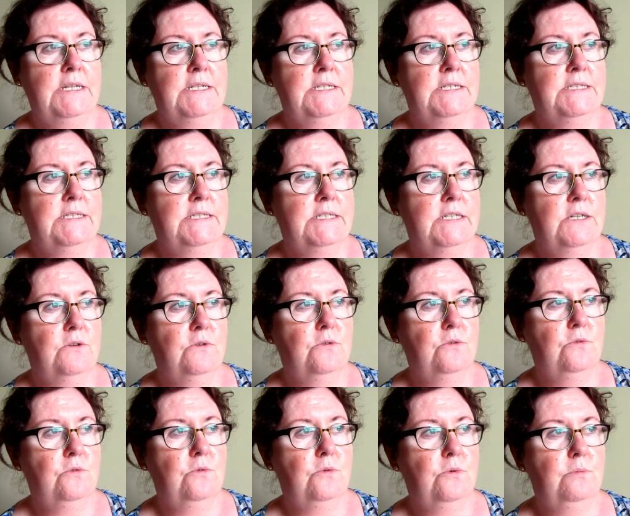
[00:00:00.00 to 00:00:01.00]

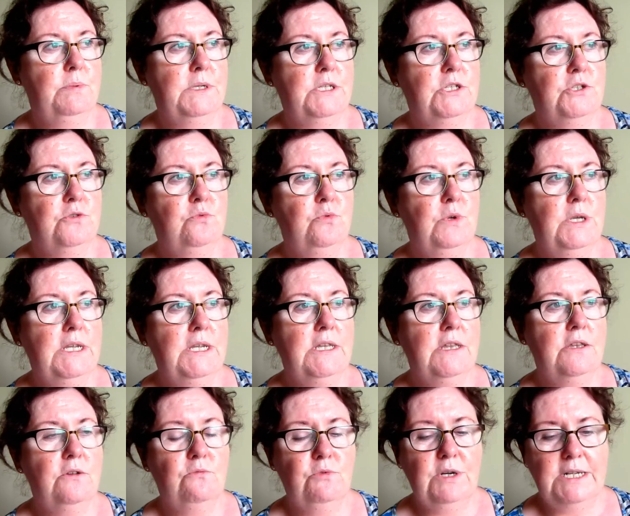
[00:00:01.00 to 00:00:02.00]
So between
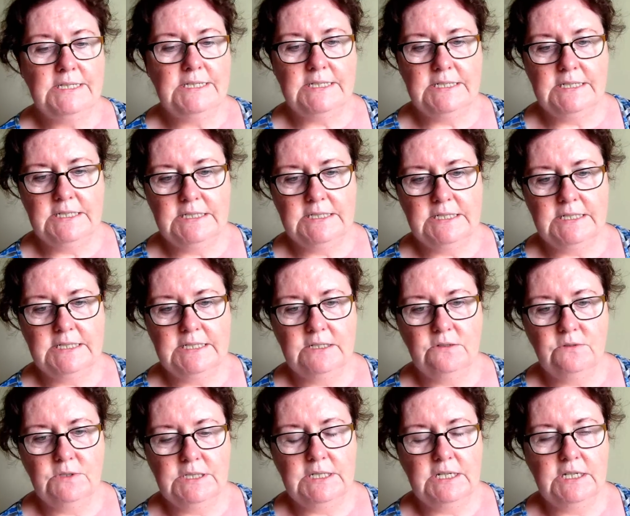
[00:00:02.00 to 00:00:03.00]
the residents
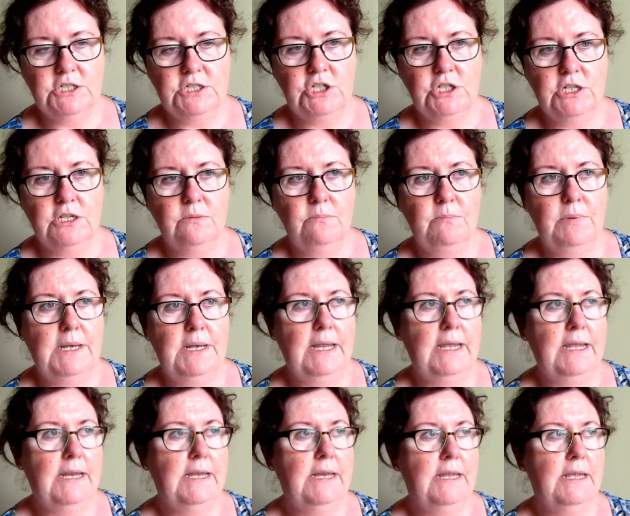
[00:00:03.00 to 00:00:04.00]
association
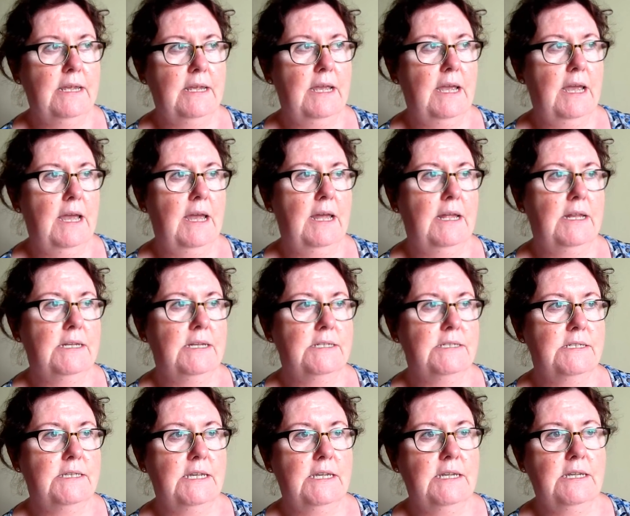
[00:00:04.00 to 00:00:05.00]
complaining and
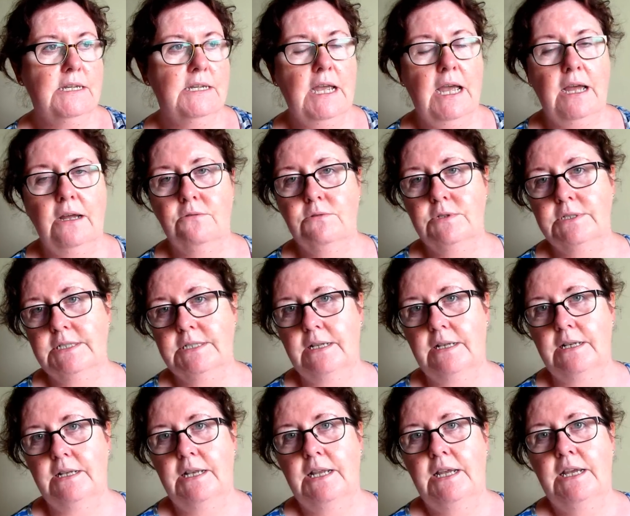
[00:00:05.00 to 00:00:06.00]
the
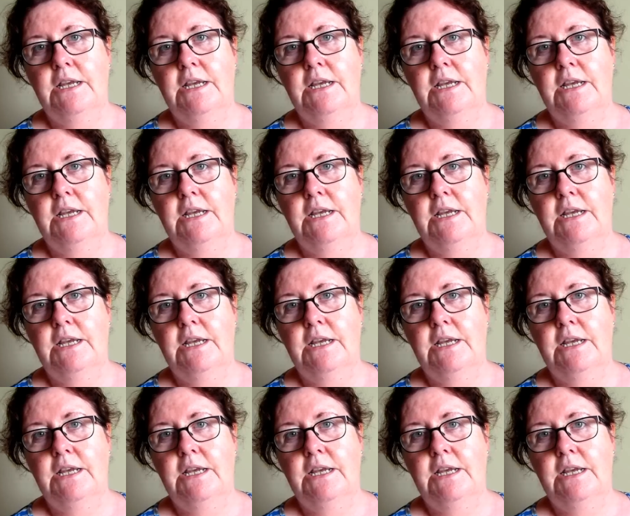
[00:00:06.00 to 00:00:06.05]
council